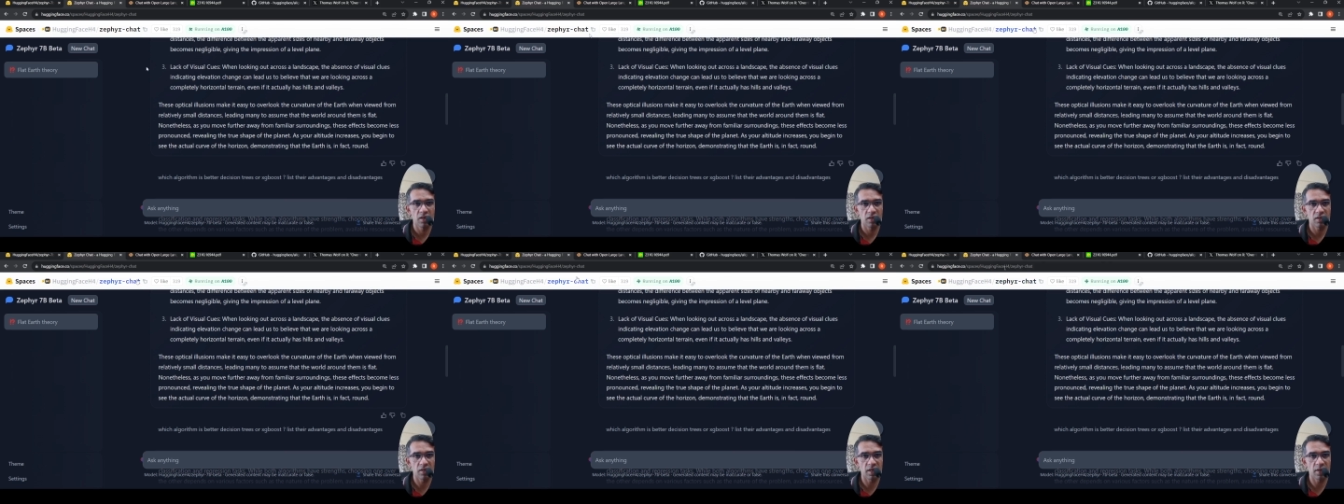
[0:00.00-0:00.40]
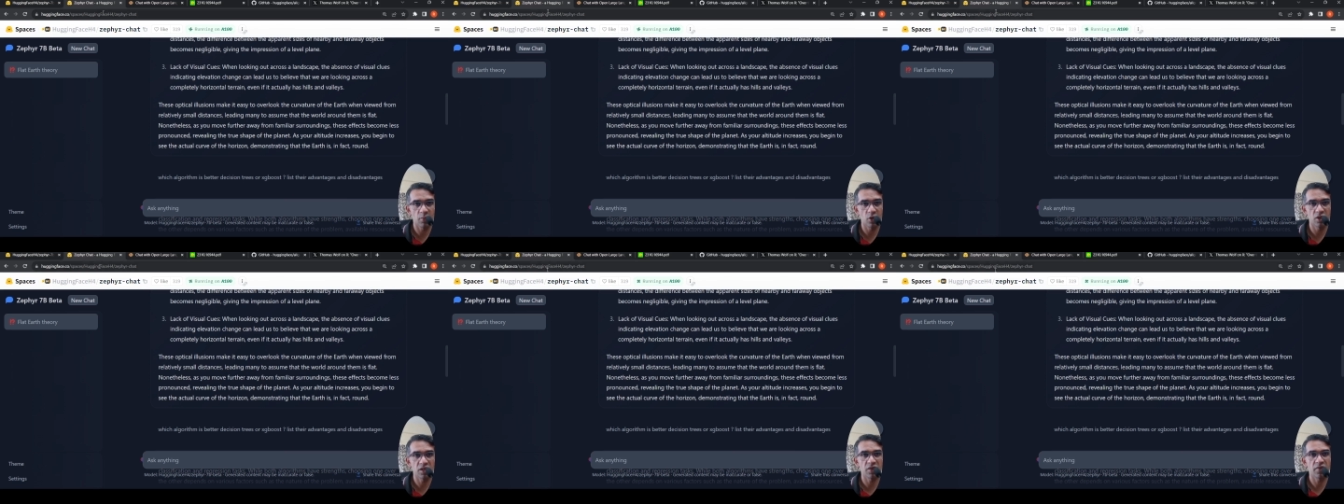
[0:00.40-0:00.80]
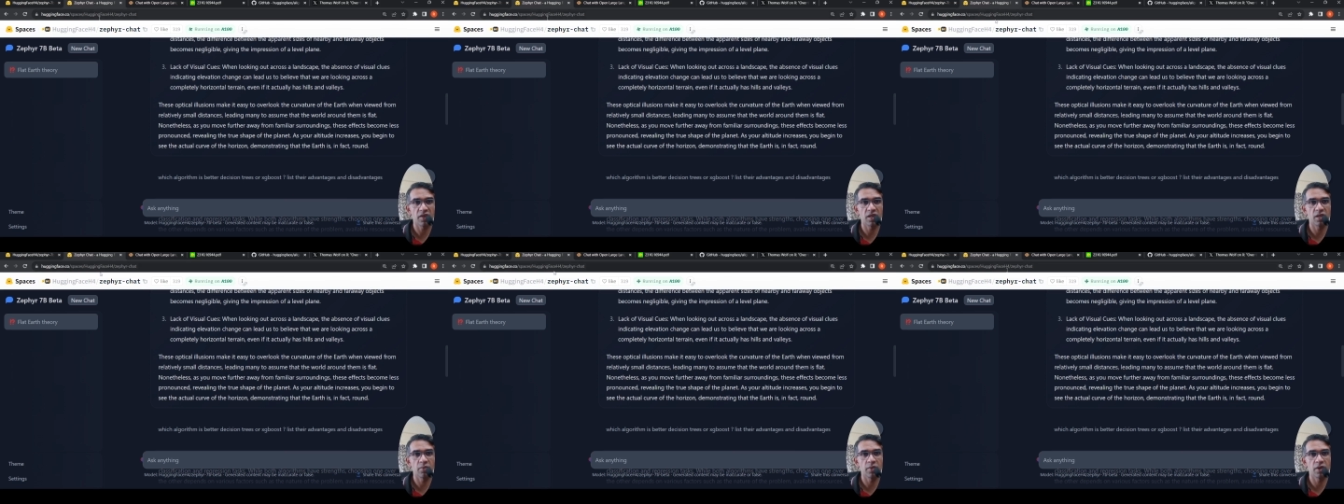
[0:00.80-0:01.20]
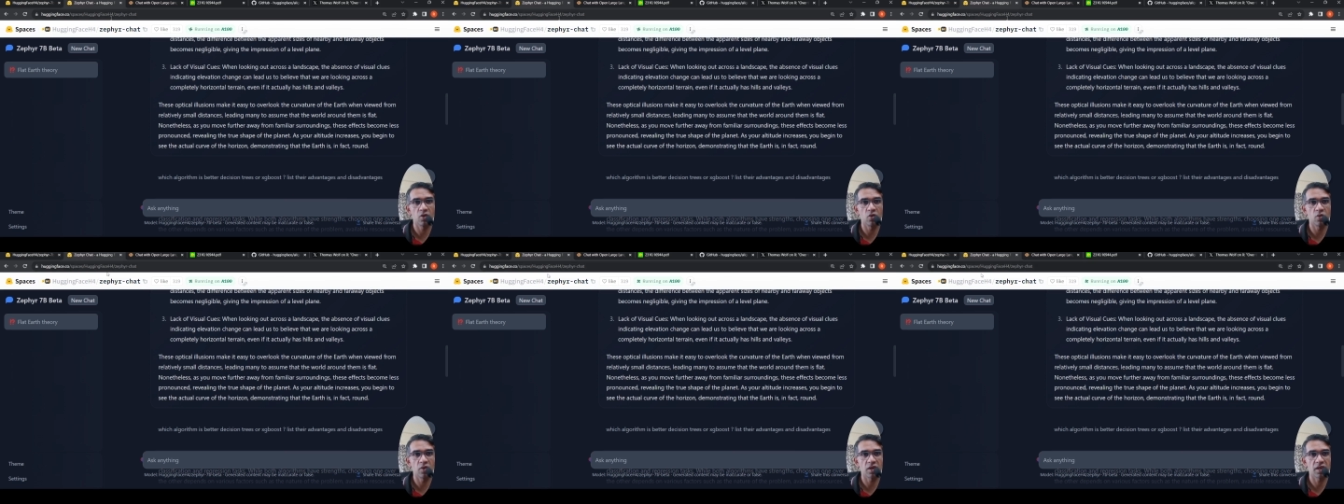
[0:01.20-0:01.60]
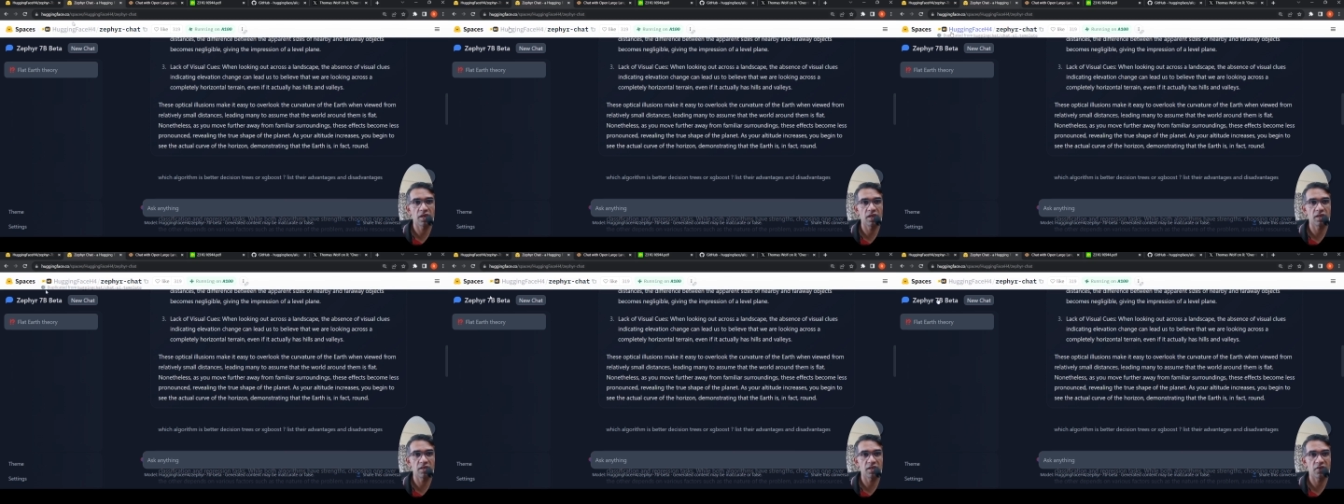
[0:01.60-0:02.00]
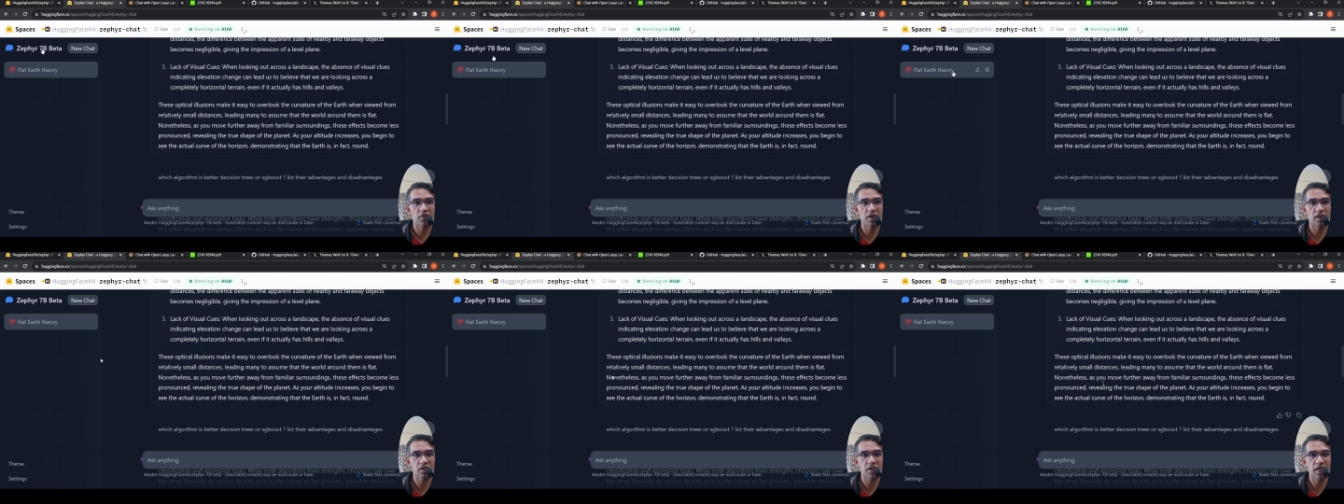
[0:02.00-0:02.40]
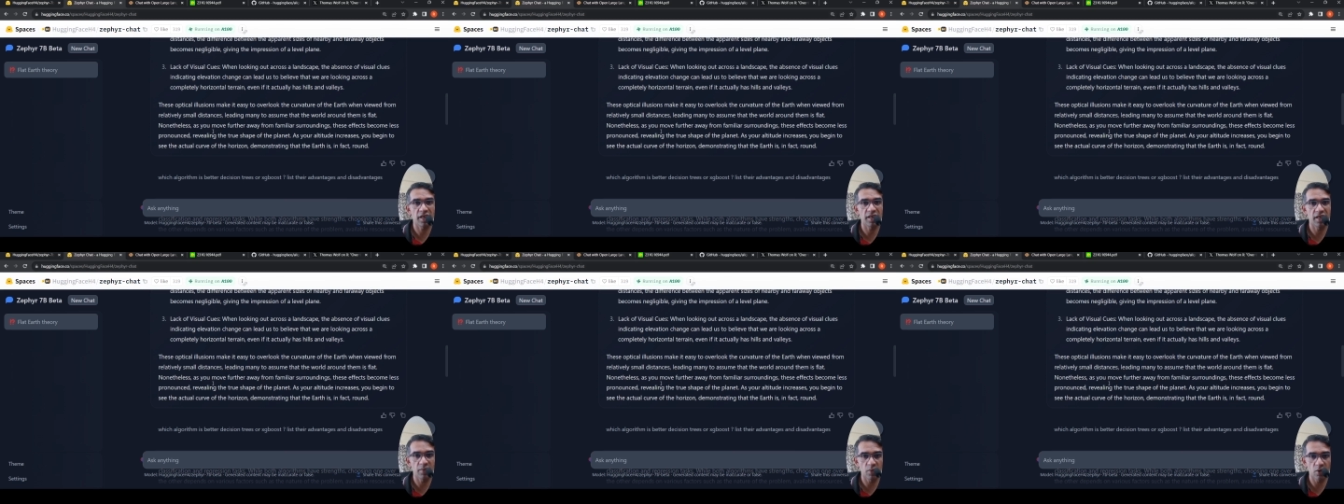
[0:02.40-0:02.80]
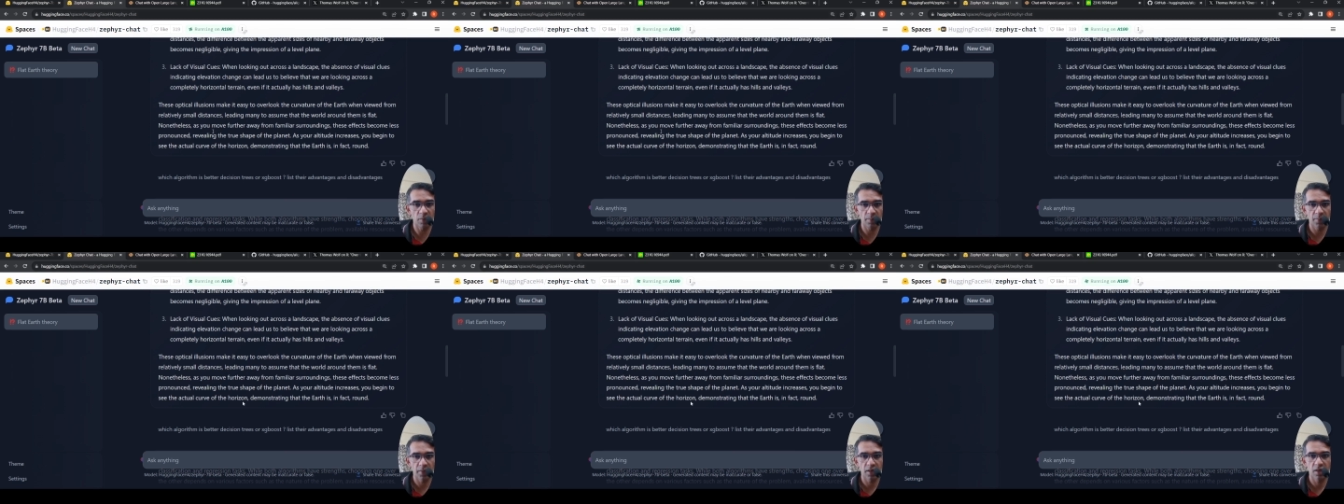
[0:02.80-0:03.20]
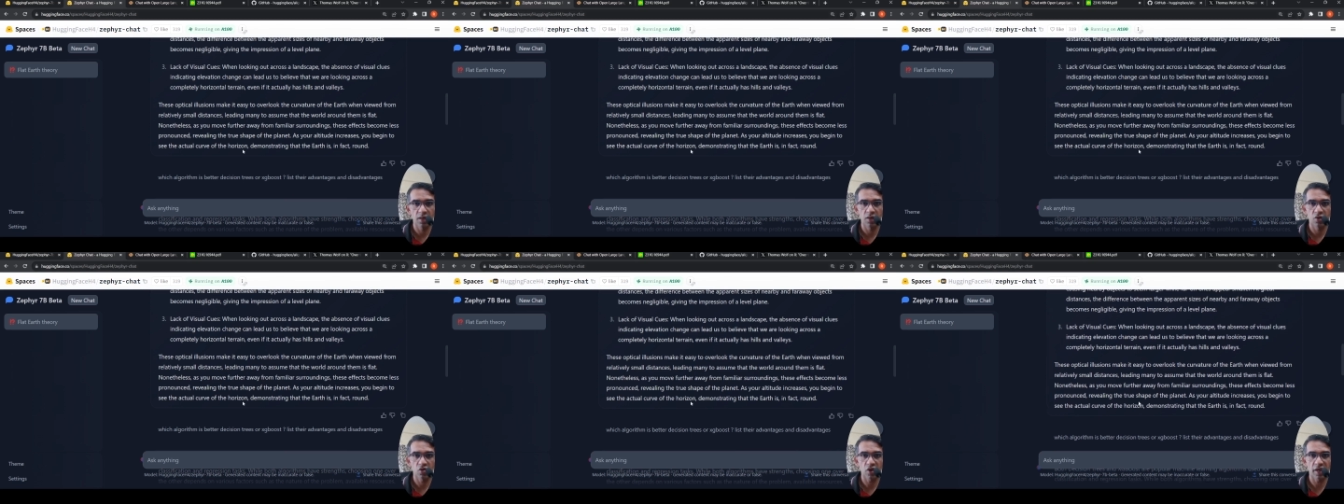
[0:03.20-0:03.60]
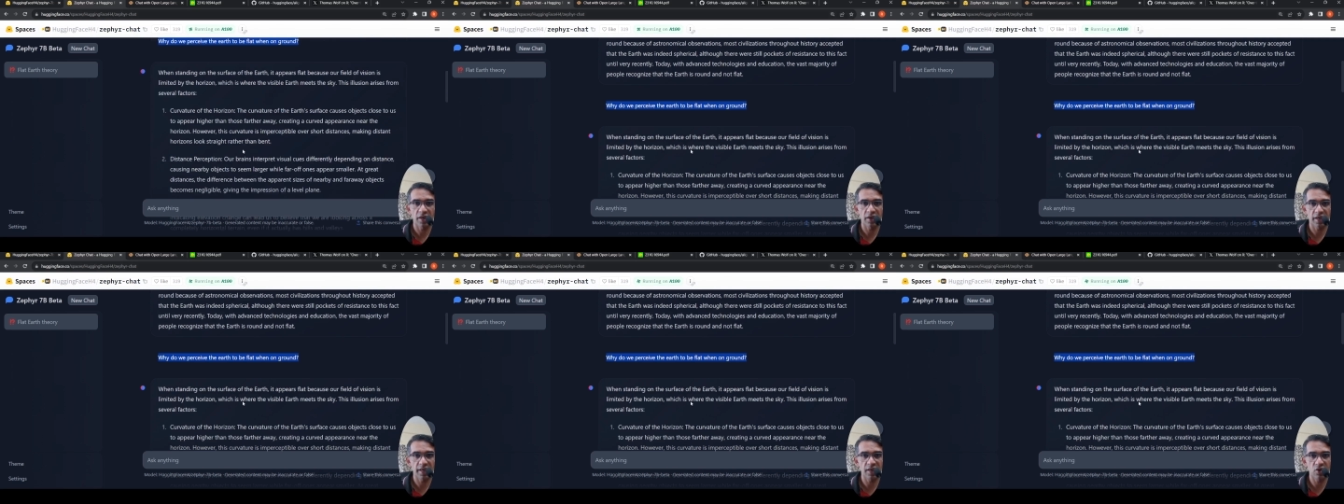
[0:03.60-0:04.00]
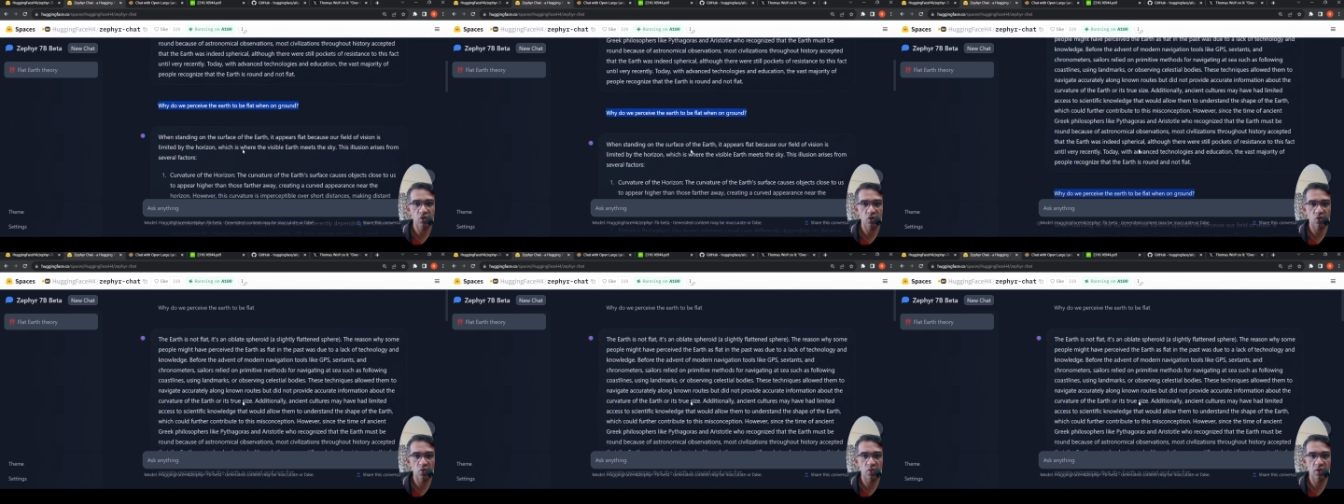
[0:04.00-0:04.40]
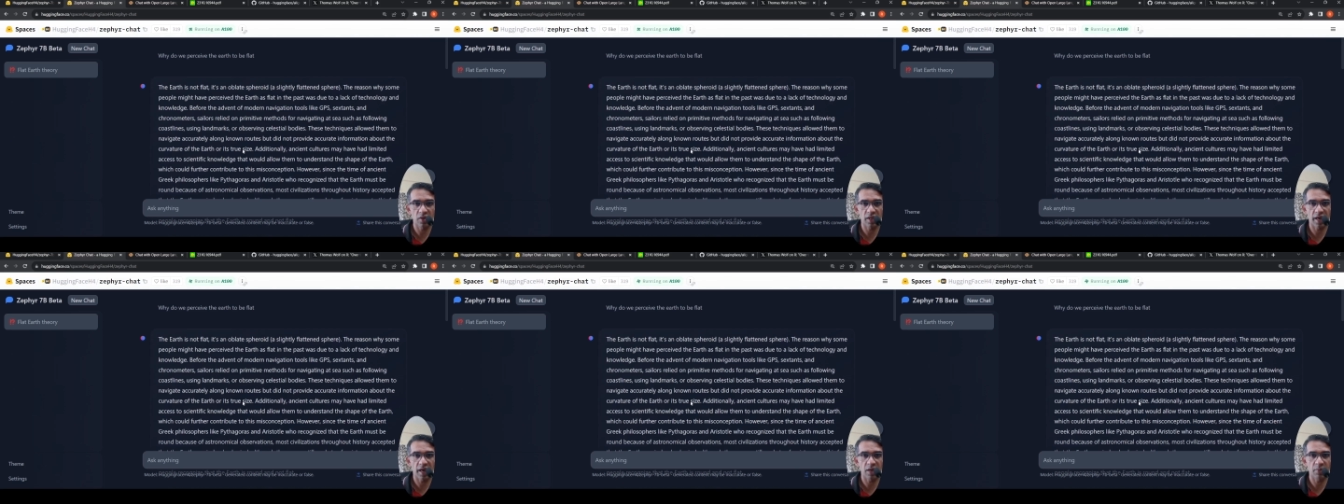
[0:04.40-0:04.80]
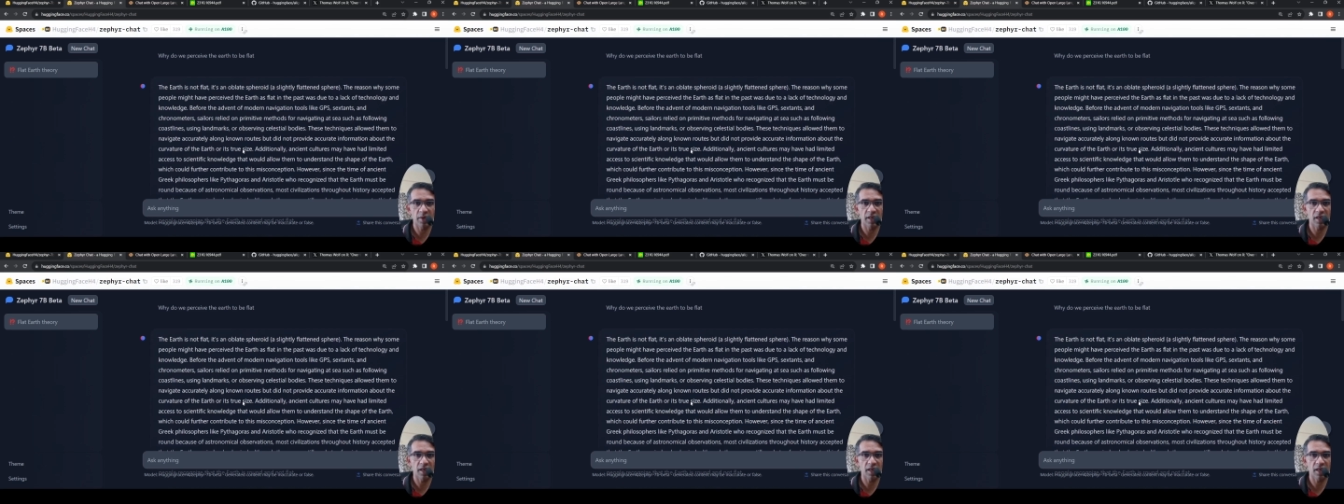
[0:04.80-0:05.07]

the demo is available over here, Zephyr Chat demo. So I tried out over there by